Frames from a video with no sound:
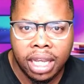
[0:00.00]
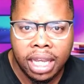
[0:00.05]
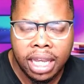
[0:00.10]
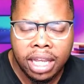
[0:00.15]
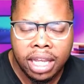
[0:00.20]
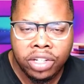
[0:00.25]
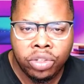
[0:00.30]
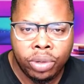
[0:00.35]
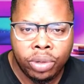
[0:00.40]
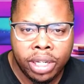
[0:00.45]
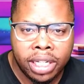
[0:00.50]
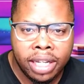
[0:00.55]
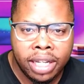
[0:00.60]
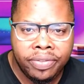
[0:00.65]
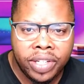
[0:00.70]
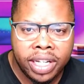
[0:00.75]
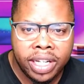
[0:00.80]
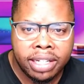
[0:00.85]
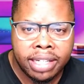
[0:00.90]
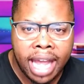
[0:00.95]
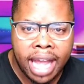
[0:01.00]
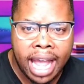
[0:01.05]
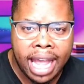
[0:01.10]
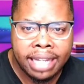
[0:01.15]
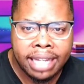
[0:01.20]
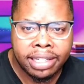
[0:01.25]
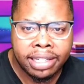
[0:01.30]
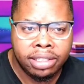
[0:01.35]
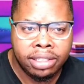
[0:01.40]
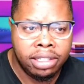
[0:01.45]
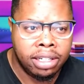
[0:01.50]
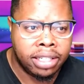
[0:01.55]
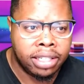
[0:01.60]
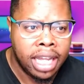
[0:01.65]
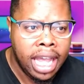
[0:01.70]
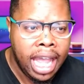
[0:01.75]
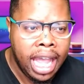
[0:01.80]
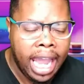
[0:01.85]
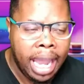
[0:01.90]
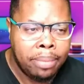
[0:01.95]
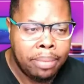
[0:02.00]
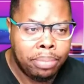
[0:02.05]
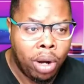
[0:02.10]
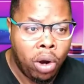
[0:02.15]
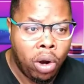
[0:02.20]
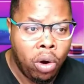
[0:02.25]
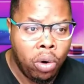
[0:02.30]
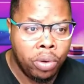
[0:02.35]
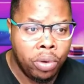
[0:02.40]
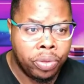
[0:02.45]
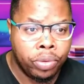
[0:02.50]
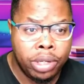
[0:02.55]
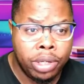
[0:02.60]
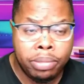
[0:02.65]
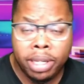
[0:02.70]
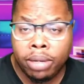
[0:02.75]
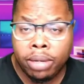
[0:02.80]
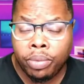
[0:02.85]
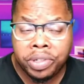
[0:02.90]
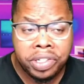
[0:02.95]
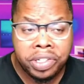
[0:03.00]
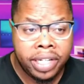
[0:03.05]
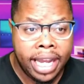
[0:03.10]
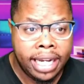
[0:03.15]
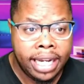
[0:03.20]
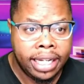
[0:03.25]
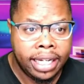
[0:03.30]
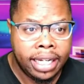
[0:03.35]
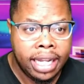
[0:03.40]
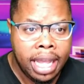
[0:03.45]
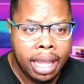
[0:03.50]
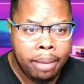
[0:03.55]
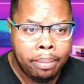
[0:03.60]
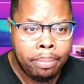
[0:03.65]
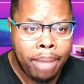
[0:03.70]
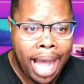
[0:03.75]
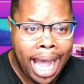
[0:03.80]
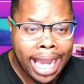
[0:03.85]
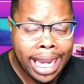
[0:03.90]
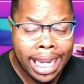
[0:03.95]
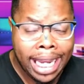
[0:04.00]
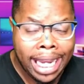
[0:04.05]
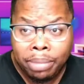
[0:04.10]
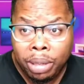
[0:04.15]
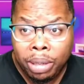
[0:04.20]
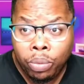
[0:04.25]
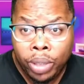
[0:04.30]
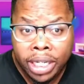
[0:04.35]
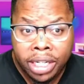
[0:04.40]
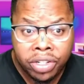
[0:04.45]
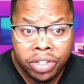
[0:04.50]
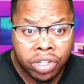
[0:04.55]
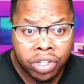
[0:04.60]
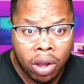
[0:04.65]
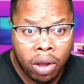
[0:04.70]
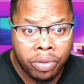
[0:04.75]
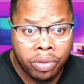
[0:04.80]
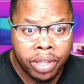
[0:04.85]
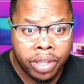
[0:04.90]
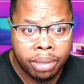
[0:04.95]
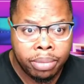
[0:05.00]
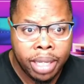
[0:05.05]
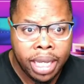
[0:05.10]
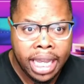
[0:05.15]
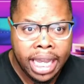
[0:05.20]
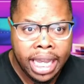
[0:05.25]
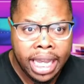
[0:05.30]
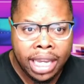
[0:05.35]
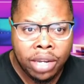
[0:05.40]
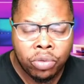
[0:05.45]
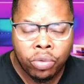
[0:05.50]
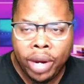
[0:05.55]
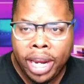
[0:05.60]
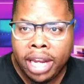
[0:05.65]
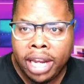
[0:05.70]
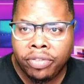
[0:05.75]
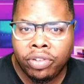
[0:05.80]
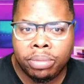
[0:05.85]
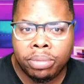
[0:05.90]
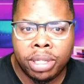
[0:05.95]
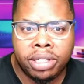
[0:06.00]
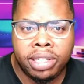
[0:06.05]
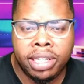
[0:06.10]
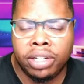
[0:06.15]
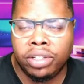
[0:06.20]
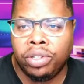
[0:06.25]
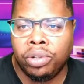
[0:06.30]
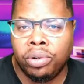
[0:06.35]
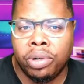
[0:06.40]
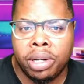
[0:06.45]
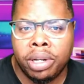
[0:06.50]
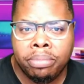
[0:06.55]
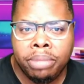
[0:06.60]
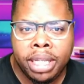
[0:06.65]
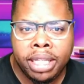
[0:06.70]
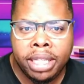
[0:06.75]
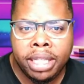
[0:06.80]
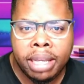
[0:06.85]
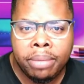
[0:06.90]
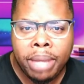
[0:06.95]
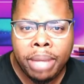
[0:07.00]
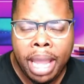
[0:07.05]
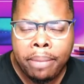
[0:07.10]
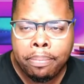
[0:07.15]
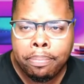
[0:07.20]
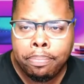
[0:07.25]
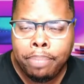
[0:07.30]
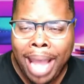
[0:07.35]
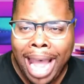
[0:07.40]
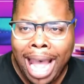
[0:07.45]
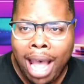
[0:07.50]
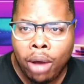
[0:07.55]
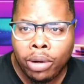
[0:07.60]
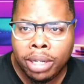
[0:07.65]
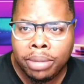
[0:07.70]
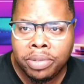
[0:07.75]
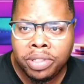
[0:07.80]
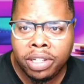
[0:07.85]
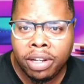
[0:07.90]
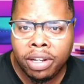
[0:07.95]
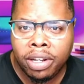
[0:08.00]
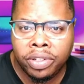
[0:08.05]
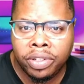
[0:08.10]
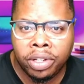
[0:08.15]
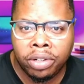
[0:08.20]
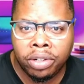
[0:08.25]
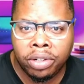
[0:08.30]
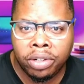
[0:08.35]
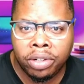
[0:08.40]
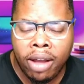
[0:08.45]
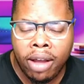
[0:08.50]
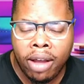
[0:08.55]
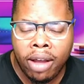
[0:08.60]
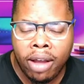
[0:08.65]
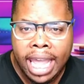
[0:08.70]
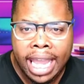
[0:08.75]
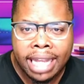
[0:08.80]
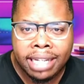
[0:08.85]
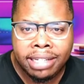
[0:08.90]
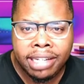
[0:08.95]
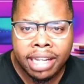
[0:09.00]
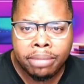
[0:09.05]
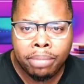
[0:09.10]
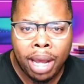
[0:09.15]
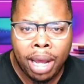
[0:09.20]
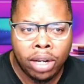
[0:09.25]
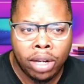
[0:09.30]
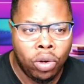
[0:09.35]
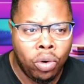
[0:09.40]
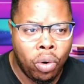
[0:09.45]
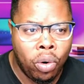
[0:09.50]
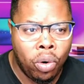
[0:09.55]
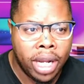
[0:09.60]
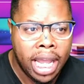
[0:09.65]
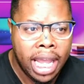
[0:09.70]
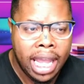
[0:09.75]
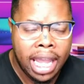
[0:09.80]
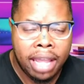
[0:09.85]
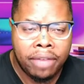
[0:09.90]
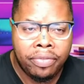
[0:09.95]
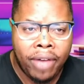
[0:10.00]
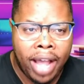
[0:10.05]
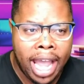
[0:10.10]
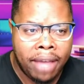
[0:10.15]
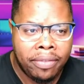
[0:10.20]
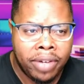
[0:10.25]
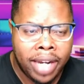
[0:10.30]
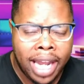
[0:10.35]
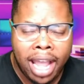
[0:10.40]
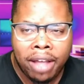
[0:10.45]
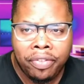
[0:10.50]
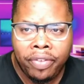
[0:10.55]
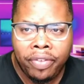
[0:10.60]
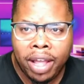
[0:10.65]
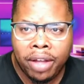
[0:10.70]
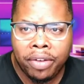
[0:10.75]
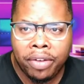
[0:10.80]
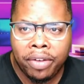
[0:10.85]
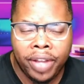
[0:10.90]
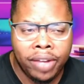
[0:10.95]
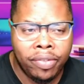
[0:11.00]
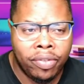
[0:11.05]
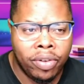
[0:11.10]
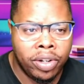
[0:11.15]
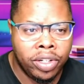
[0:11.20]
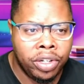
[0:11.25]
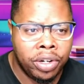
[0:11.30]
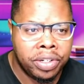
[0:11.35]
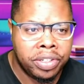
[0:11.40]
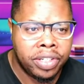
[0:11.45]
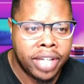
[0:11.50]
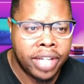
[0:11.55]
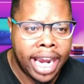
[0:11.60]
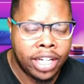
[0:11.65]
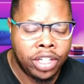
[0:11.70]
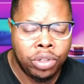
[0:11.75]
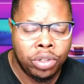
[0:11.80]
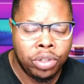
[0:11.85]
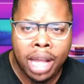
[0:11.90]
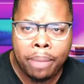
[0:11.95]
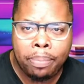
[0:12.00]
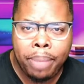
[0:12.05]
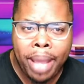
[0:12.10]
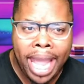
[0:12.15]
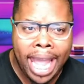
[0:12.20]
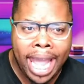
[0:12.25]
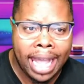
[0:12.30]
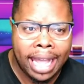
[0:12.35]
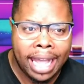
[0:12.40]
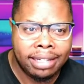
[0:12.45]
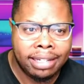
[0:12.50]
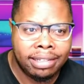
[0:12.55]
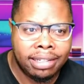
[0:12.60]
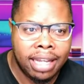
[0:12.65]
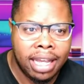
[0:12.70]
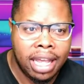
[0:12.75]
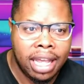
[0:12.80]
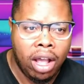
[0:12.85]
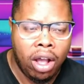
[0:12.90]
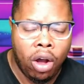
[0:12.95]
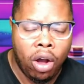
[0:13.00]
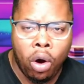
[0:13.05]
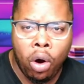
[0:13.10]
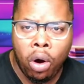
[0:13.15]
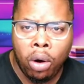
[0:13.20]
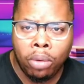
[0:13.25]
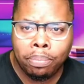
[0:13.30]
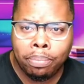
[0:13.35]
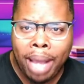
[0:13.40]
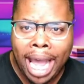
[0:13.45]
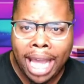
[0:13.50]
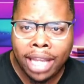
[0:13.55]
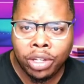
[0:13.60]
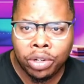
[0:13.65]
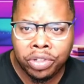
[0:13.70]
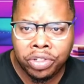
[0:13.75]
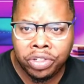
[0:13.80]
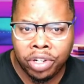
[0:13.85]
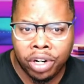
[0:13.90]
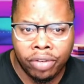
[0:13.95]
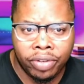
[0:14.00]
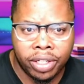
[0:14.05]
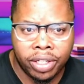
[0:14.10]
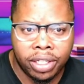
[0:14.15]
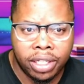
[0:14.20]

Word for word: So he lifted his eyes and looked, and behold, three men were standing by him. And when he saw them, he ran from the tent door to meet them and bowed himself to the ground and said, My Lord, if I have now found favor in your sight, do not pass on by your servant.